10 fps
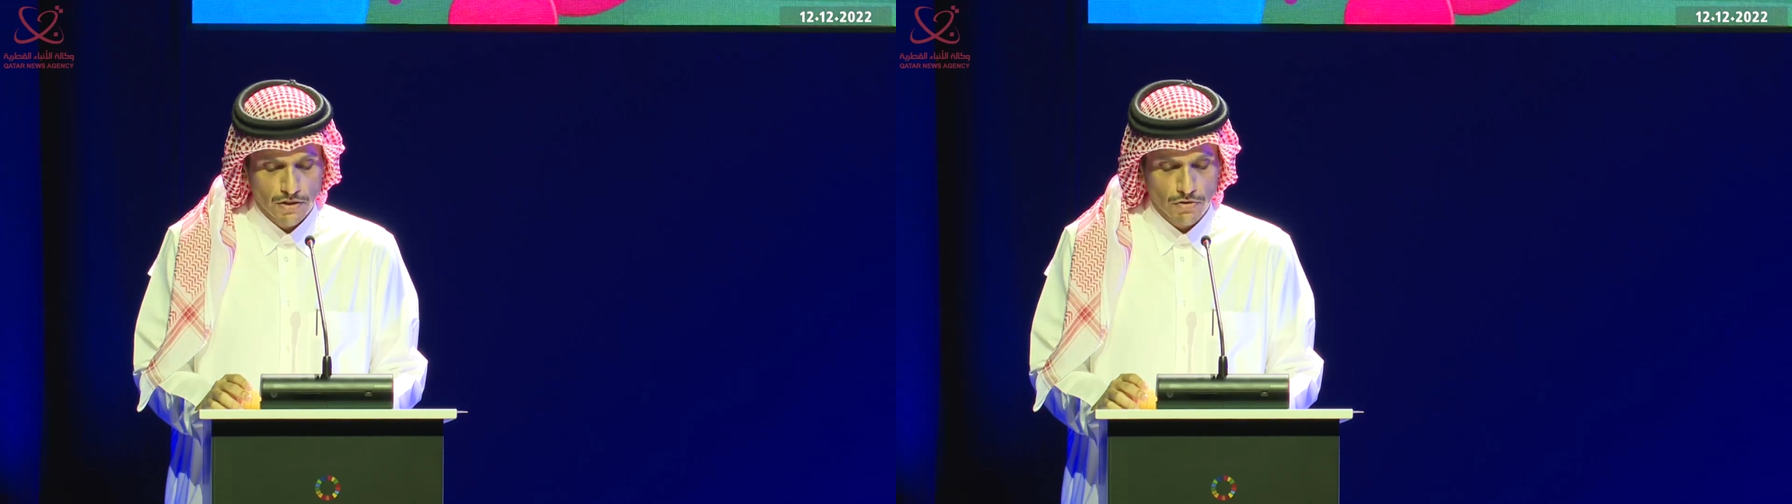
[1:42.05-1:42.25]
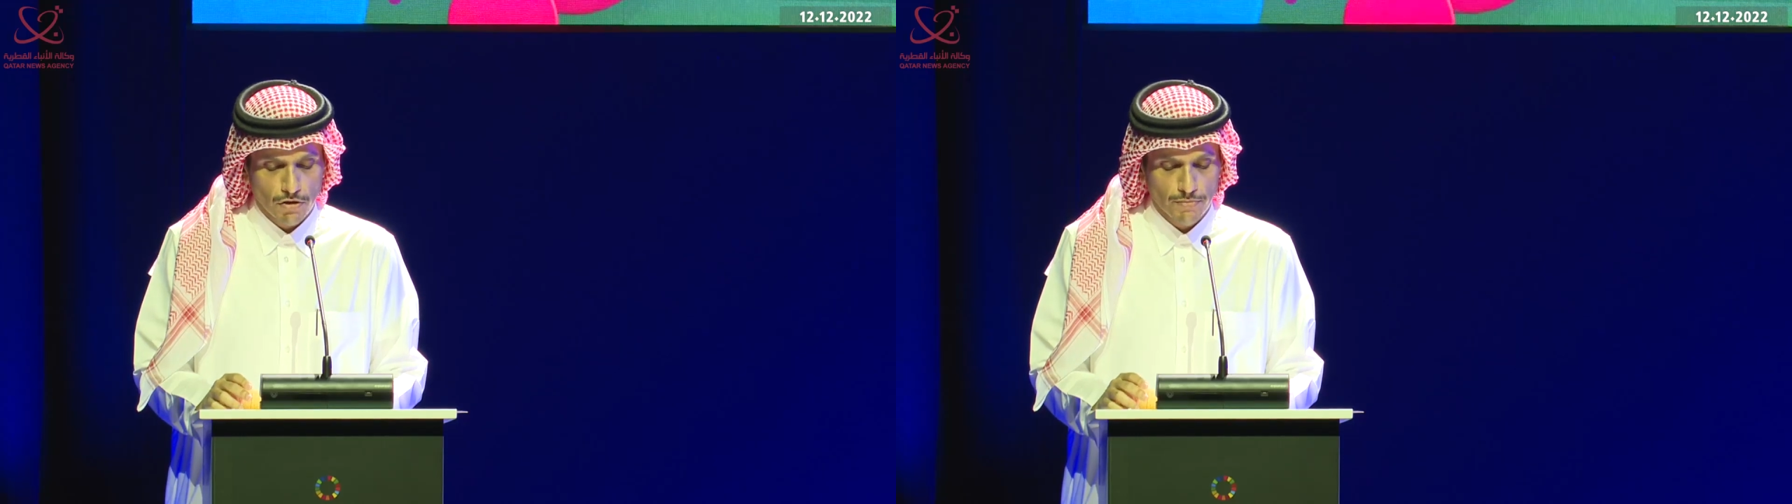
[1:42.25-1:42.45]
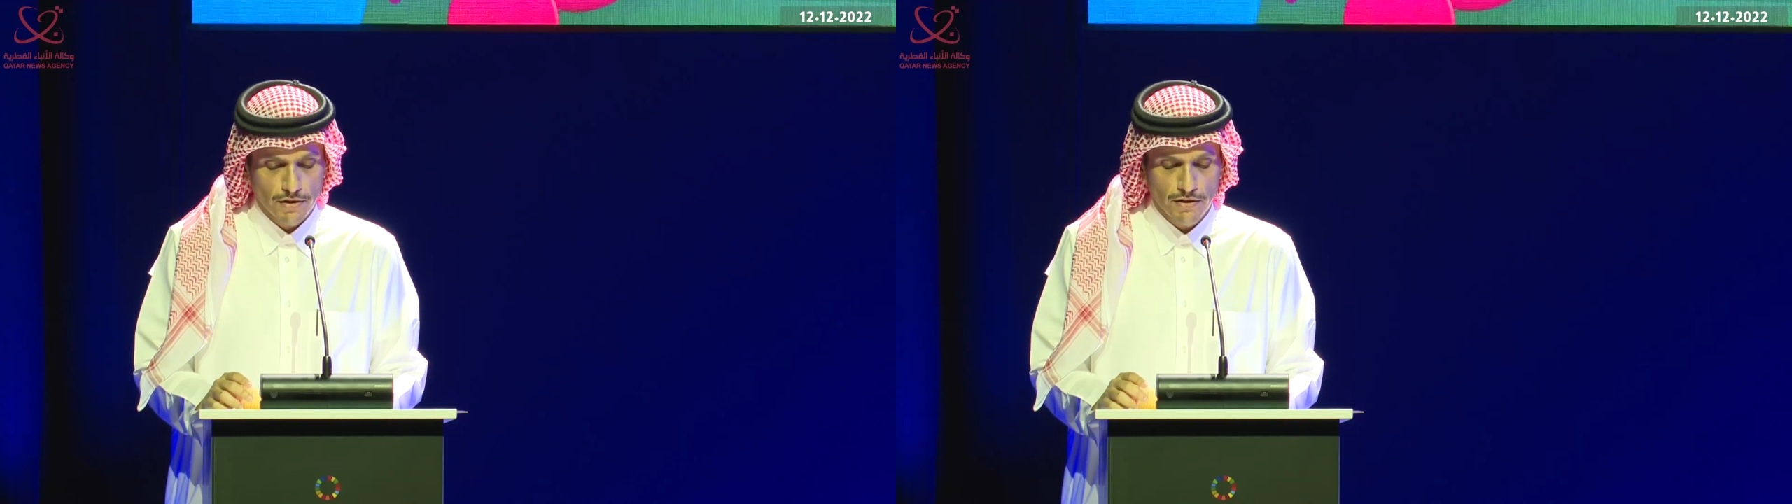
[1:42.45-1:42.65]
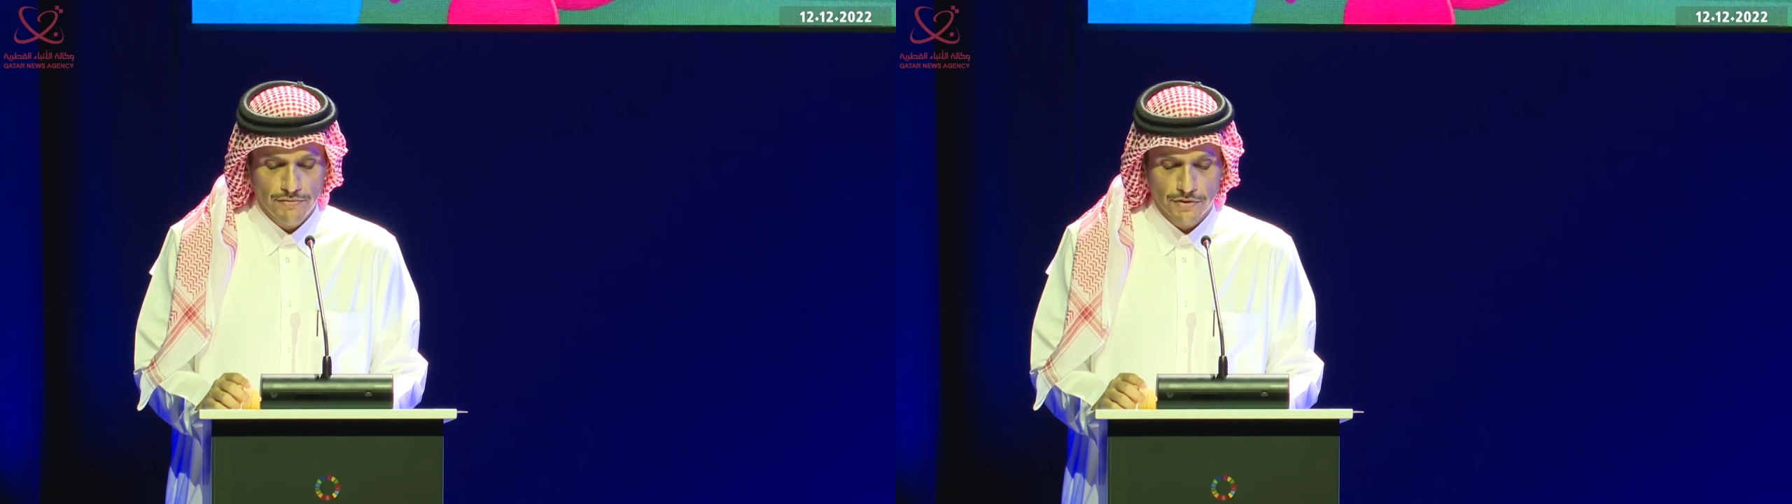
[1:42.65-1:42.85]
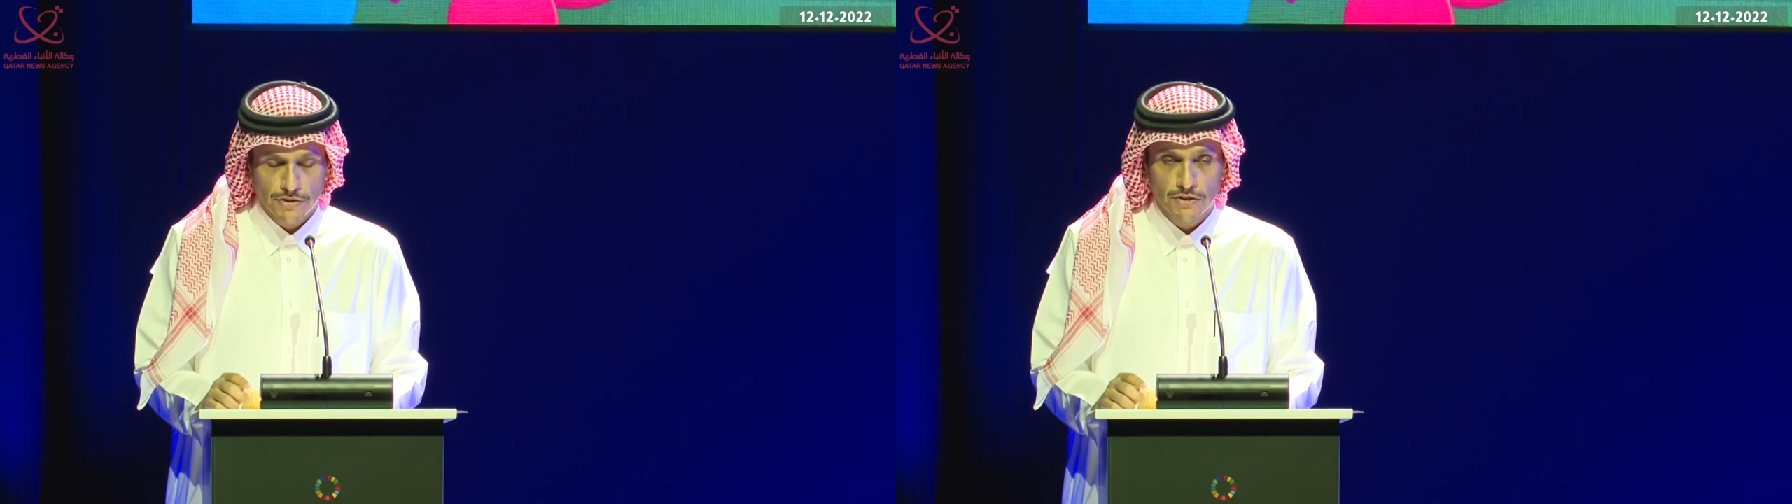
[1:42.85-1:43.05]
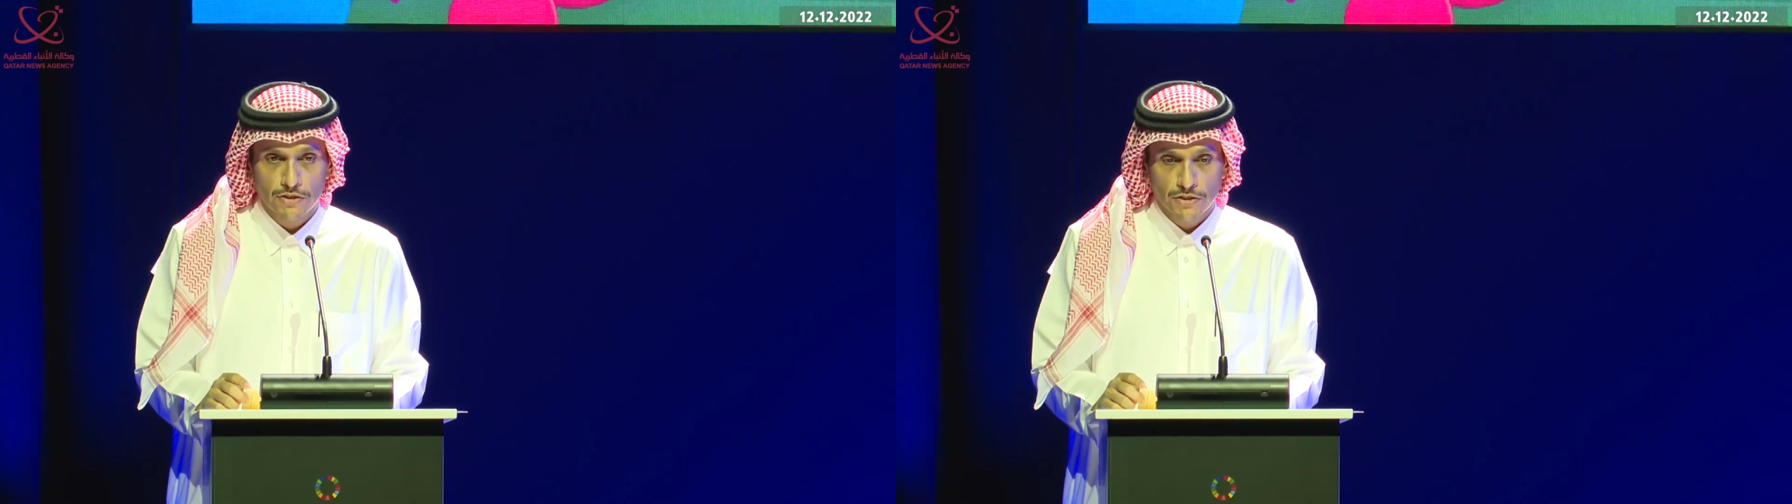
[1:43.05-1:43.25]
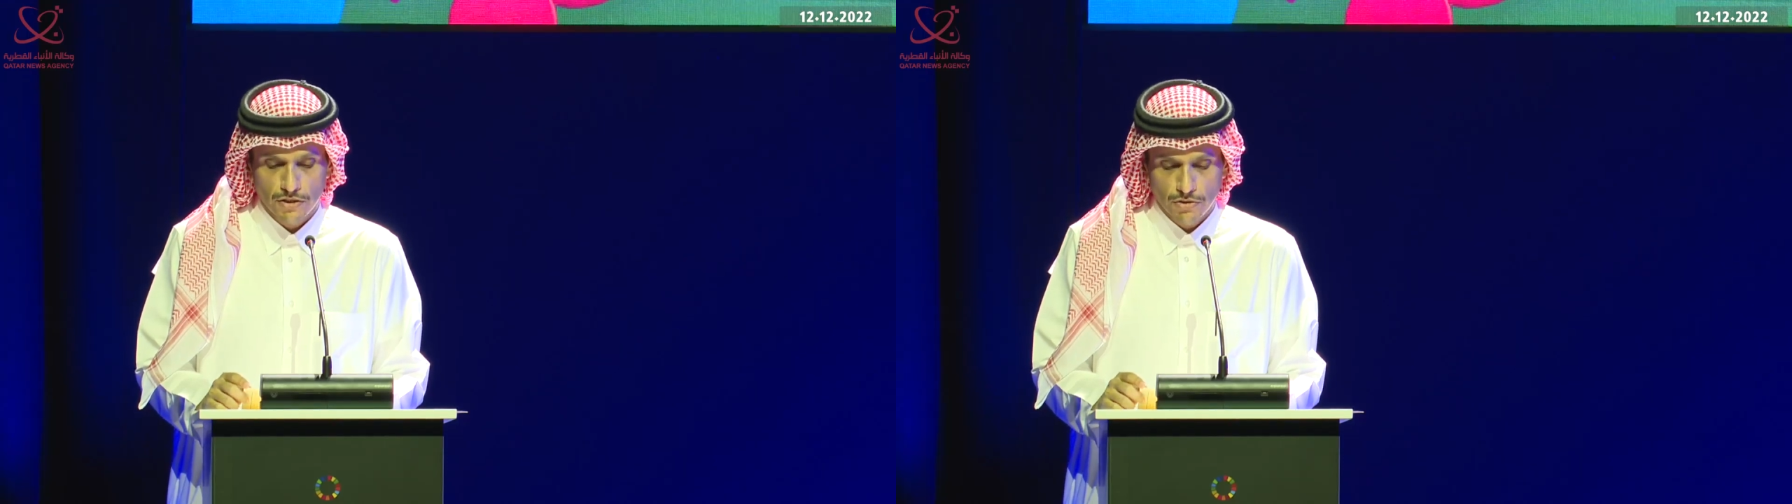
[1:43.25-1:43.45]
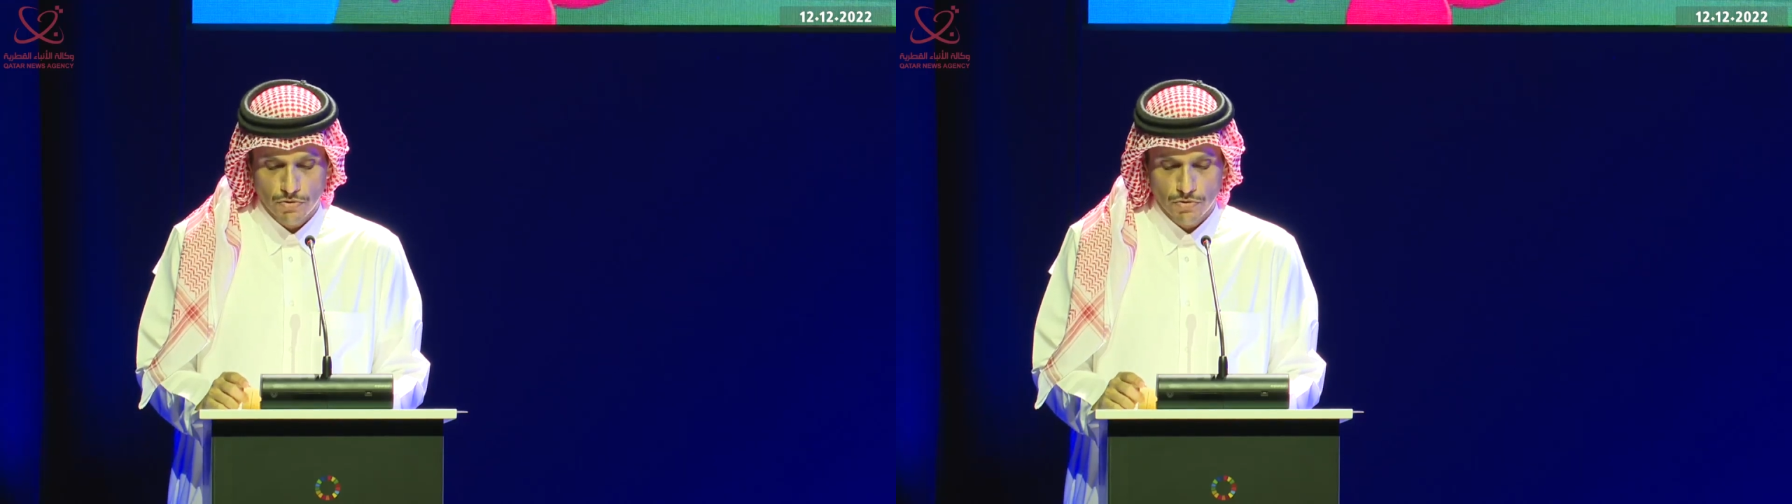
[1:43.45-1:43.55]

global efforts